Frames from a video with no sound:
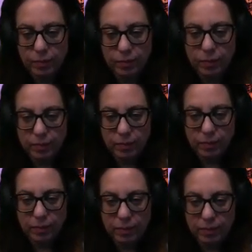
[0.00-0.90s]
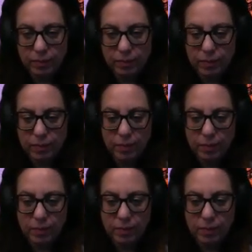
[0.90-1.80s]

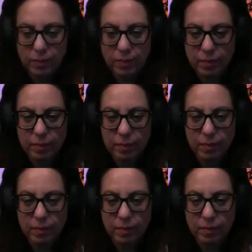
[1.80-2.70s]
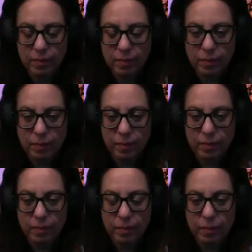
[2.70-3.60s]

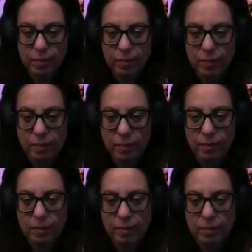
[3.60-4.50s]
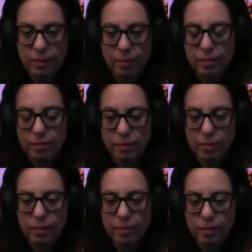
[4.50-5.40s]

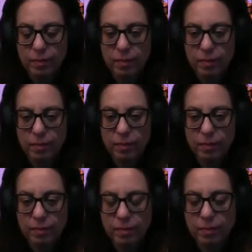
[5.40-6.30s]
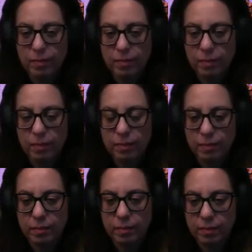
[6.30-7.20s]

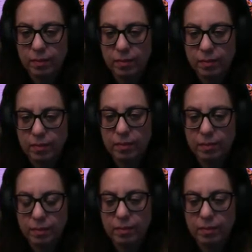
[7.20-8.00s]
(not speaking)